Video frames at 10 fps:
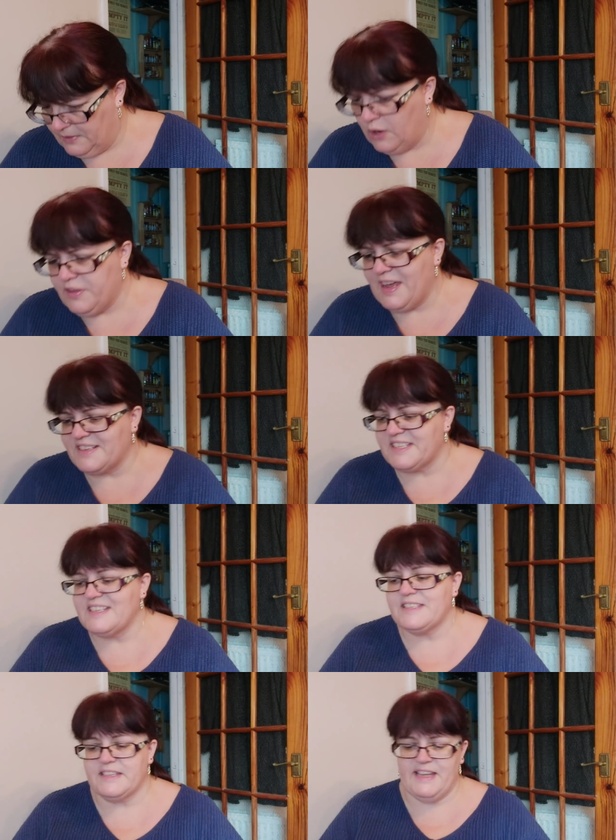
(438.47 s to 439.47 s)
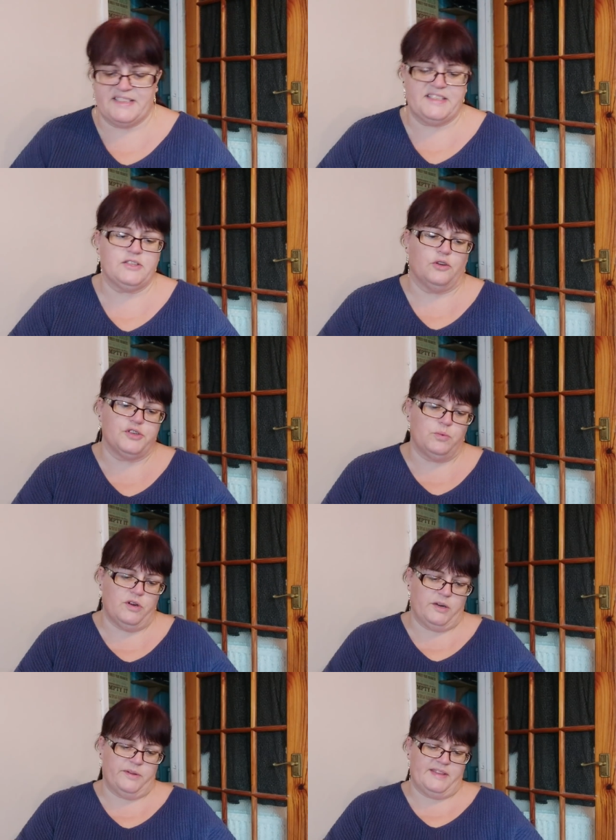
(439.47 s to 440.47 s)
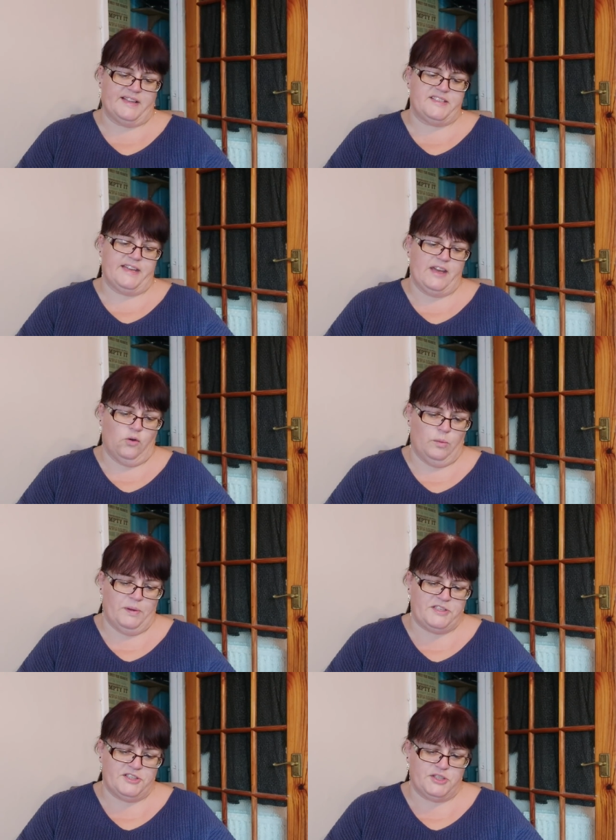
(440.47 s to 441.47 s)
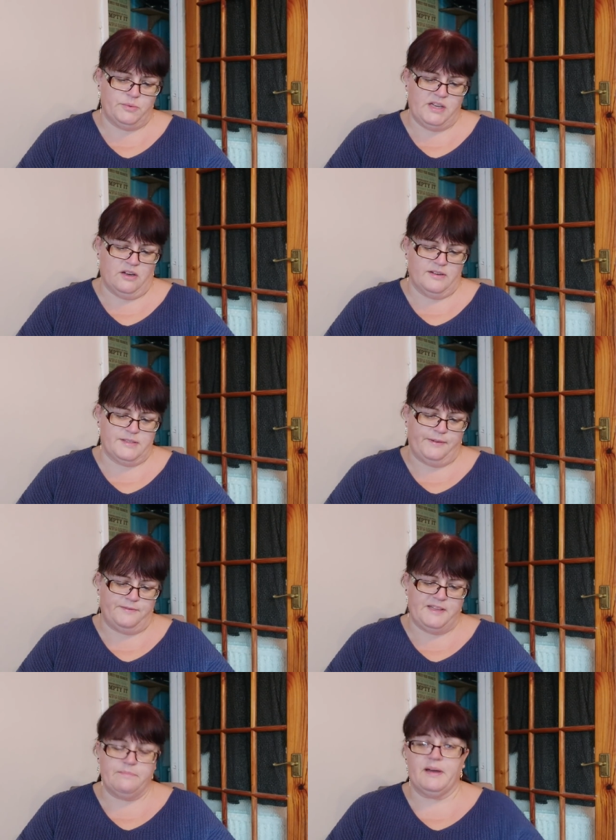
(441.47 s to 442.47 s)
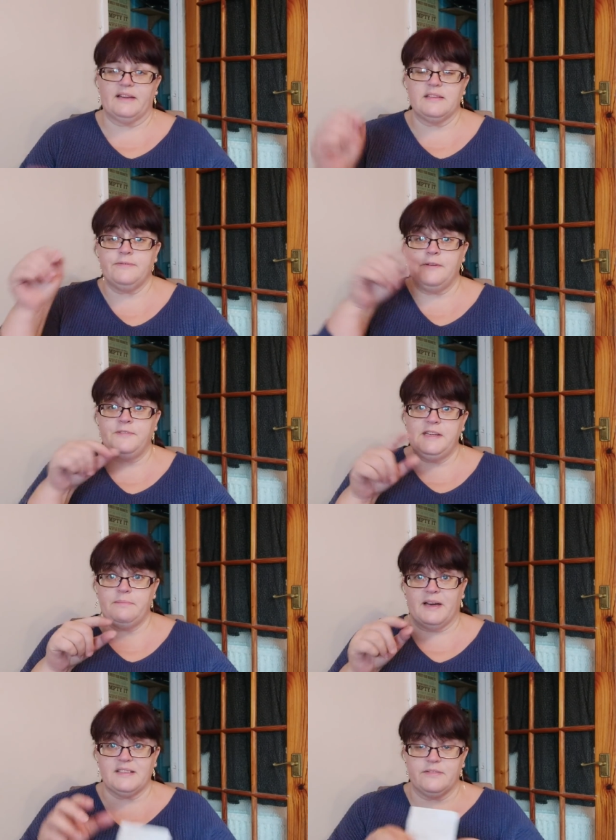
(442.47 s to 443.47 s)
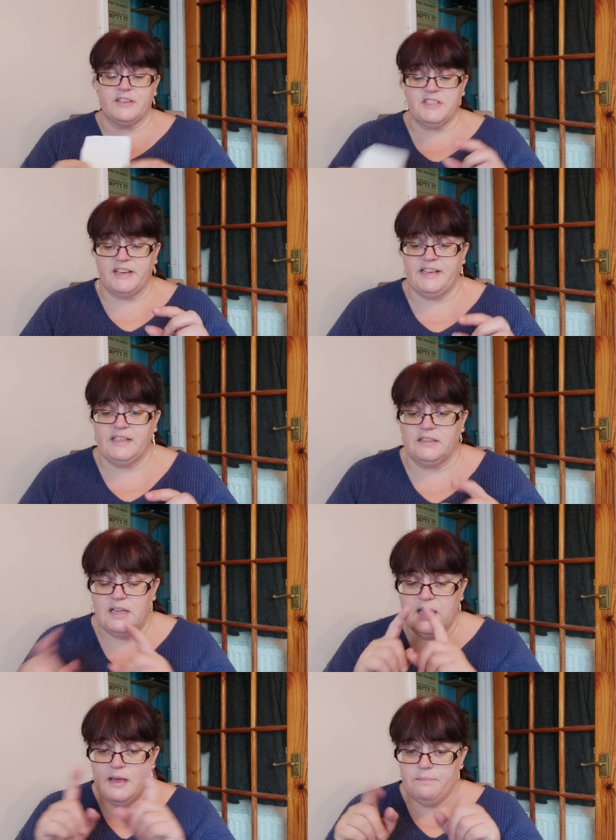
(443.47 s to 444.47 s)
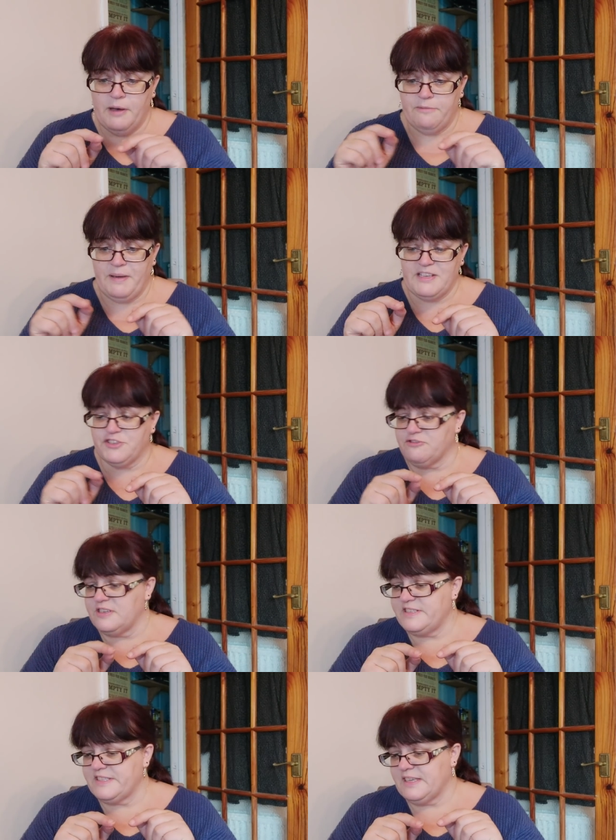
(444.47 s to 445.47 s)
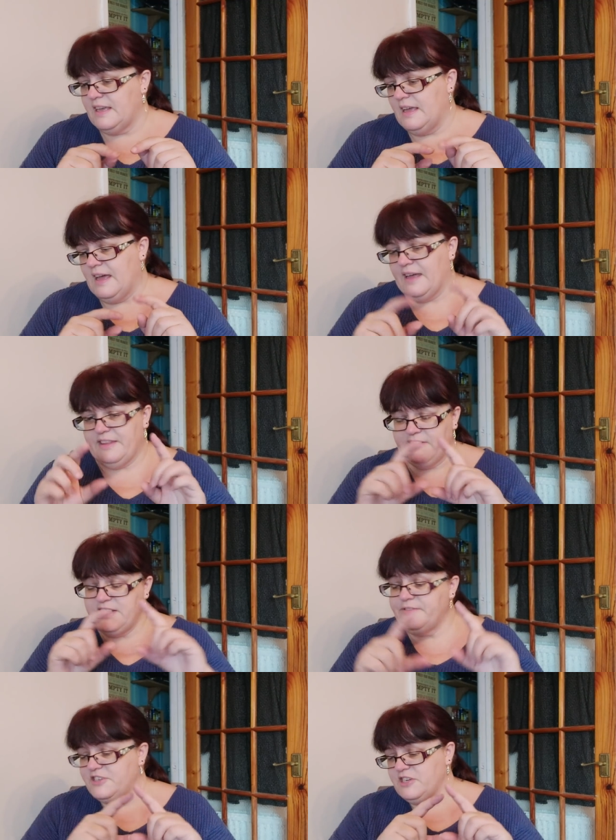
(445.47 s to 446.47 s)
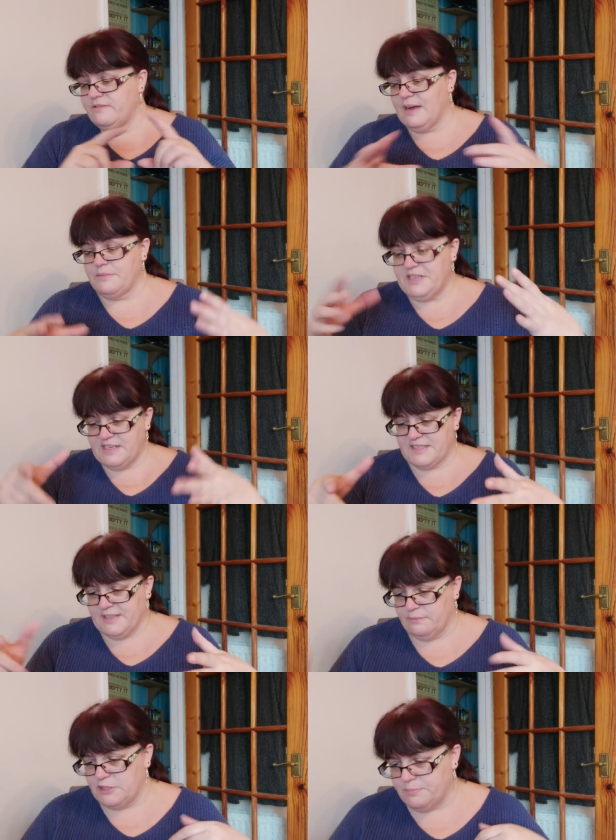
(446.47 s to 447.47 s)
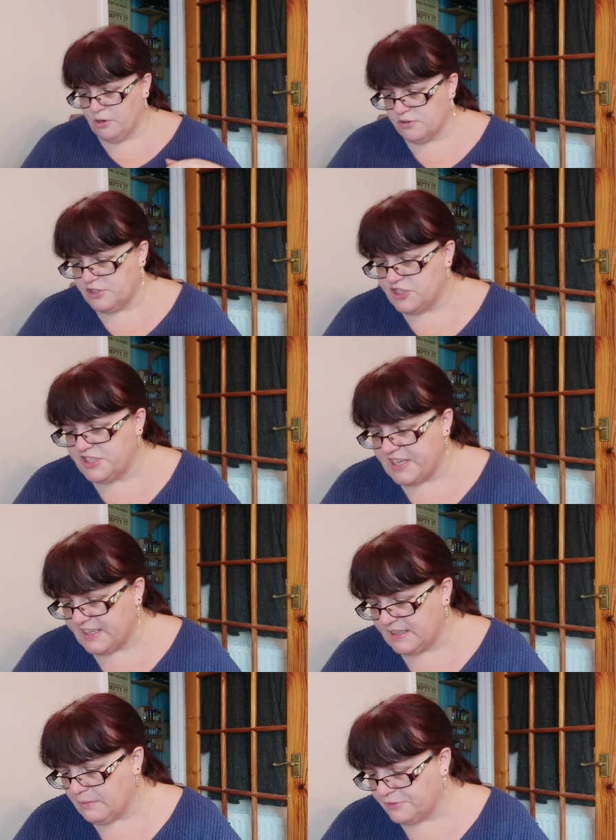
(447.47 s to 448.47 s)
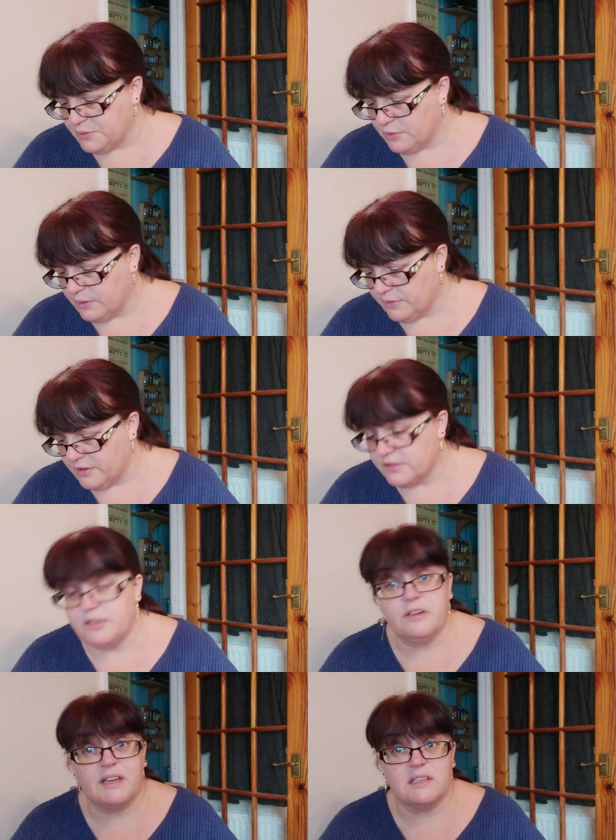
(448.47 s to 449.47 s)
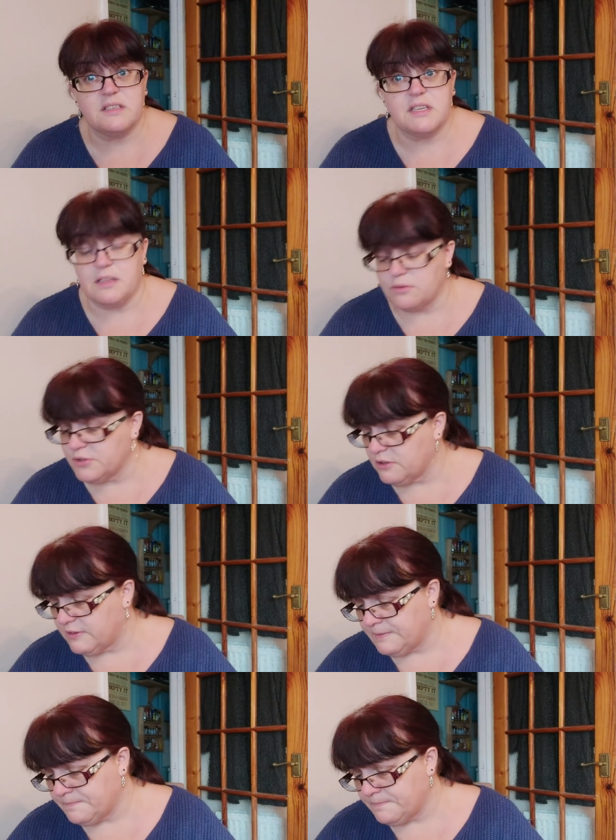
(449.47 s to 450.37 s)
Oh, the next thing is Gone to Work with Natalie. All Butter Sweethearts 15 pack. There's 15 packs of little tiny little puff pastries, and they're individually wrapped in a sandwich box, and she's taken them off to work with her, so you don't get to see those, sorry.